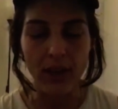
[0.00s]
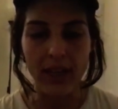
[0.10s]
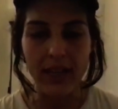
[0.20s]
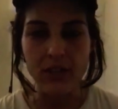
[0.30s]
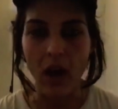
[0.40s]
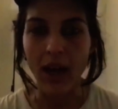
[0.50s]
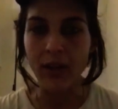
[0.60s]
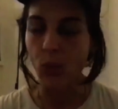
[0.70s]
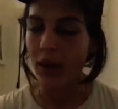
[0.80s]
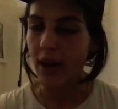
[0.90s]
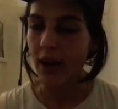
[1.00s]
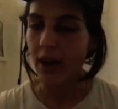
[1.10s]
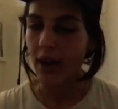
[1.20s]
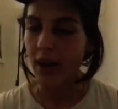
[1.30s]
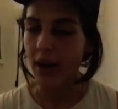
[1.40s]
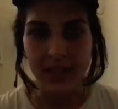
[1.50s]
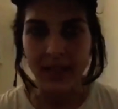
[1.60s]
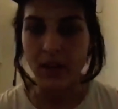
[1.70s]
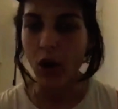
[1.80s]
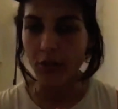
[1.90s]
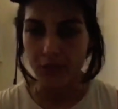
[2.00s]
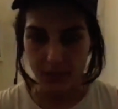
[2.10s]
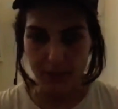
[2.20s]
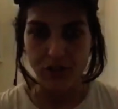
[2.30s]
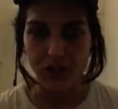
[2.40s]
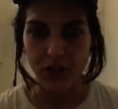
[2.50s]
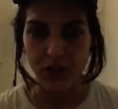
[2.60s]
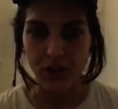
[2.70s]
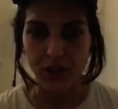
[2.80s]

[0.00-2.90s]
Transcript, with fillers: He died one hundred percent of dementia.